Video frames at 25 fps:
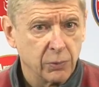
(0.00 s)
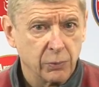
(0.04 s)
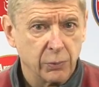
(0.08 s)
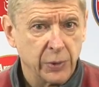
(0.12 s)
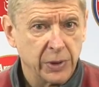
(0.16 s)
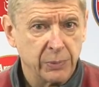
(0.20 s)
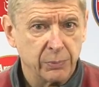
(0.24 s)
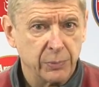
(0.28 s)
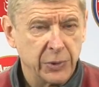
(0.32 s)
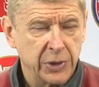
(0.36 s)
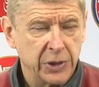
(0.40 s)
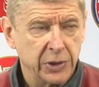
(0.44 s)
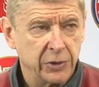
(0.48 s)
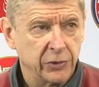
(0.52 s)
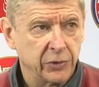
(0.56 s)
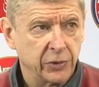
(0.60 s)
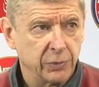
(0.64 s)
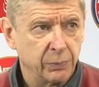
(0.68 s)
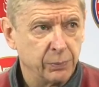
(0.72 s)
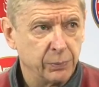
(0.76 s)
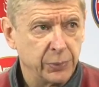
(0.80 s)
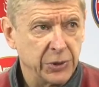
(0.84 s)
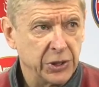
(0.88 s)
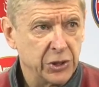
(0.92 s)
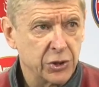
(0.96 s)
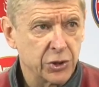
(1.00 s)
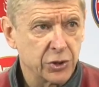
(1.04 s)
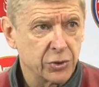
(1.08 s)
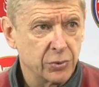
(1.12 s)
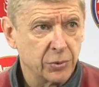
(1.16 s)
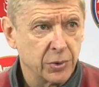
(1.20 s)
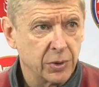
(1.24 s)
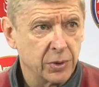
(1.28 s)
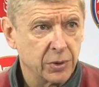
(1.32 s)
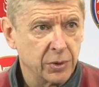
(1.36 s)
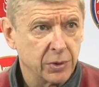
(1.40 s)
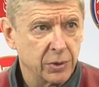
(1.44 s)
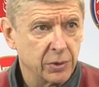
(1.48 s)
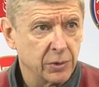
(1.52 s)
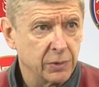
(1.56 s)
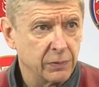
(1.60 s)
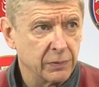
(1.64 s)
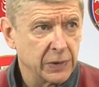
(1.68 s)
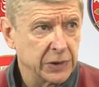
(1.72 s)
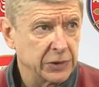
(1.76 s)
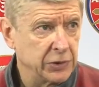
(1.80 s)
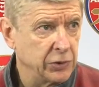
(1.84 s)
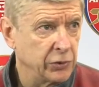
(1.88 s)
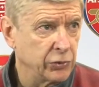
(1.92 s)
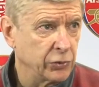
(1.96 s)
Wembley is a pitch
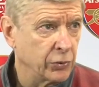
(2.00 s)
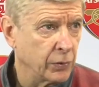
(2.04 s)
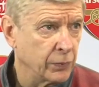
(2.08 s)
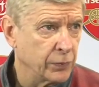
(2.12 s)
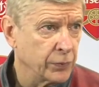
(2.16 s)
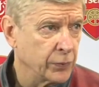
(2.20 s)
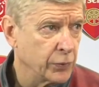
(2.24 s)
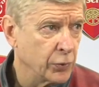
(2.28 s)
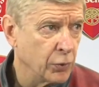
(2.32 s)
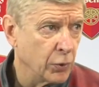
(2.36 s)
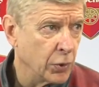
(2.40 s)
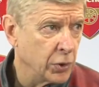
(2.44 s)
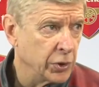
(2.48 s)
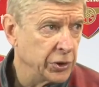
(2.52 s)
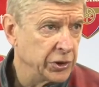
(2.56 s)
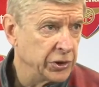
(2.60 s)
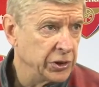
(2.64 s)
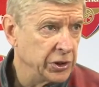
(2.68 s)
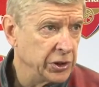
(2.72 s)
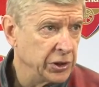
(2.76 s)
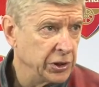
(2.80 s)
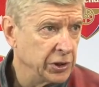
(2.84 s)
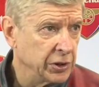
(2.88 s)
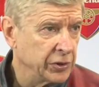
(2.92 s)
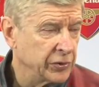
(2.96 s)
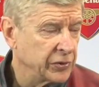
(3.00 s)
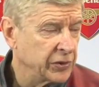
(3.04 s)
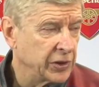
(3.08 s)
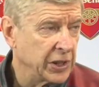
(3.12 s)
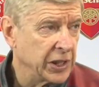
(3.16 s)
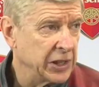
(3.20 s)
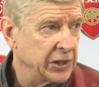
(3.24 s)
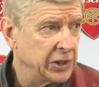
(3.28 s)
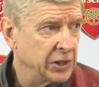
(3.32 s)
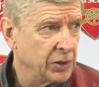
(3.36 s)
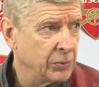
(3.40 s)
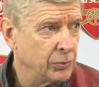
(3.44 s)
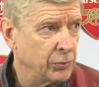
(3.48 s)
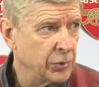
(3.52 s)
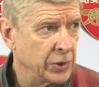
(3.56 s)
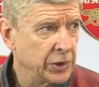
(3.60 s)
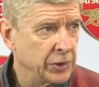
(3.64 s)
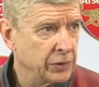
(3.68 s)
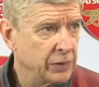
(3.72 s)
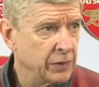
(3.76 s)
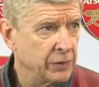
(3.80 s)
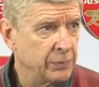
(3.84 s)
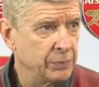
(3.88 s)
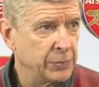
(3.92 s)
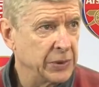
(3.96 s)
that is of quality, a stadium where
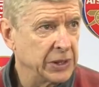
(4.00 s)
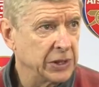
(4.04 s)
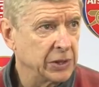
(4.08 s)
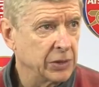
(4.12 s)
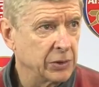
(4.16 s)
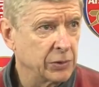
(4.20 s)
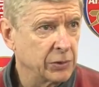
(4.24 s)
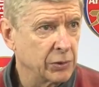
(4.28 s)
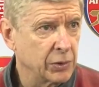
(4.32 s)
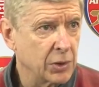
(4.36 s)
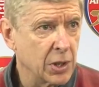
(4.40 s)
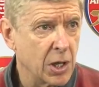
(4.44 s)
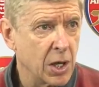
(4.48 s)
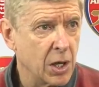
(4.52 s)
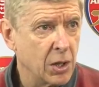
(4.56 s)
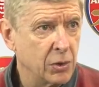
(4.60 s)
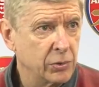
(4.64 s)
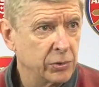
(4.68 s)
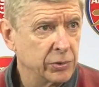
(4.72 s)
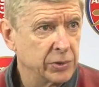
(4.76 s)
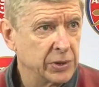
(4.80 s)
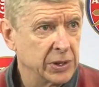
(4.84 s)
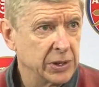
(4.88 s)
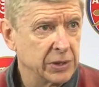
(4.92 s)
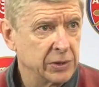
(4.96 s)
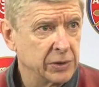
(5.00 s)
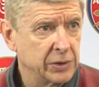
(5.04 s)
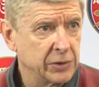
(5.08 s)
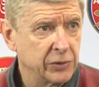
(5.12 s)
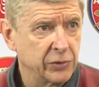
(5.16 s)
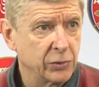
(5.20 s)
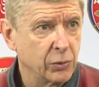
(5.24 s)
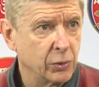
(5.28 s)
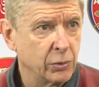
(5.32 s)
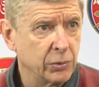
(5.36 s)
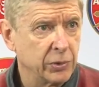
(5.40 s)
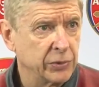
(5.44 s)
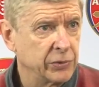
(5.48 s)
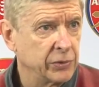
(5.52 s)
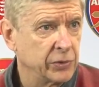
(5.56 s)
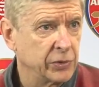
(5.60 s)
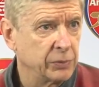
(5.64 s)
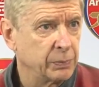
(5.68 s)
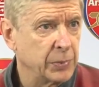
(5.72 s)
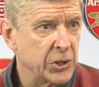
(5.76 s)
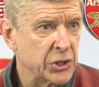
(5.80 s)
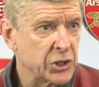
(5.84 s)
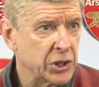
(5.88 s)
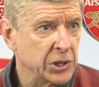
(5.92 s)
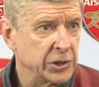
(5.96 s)
you have a big crowd, and there's always a
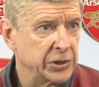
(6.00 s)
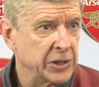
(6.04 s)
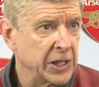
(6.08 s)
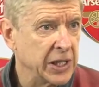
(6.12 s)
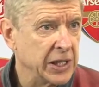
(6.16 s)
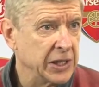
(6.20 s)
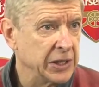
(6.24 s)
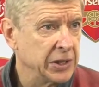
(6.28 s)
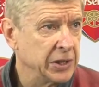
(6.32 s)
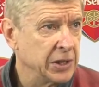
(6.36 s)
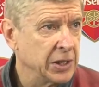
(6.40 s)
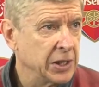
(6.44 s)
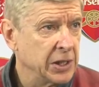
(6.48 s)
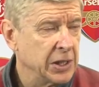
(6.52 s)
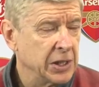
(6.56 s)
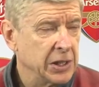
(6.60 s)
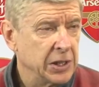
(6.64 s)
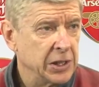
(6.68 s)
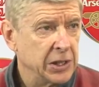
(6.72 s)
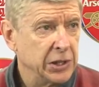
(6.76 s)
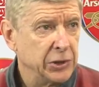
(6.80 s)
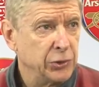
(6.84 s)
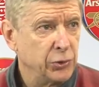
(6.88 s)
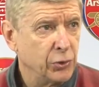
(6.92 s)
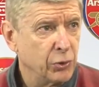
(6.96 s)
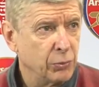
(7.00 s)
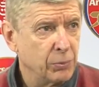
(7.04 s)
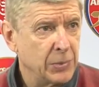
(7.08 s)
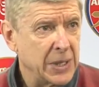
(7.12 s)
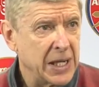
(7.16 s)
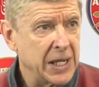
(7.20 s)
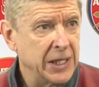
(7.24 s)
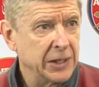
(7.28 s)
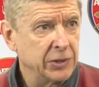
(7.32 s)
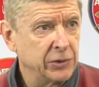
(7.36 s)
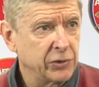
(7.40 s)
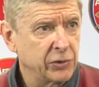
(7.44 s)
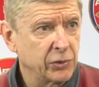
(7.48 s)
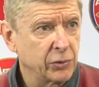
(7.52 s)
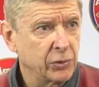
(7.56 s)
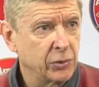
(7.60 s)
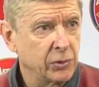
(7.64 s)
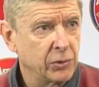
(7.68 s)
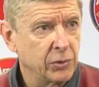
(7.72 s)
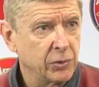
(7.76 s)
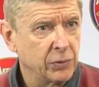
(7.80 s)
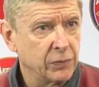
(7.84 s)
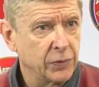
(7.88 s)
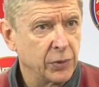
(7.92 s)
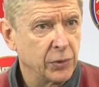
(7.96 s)
special day in your mind, so
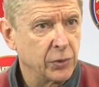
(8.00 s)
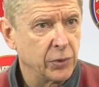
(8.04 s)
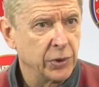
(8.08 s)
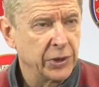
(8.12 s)
of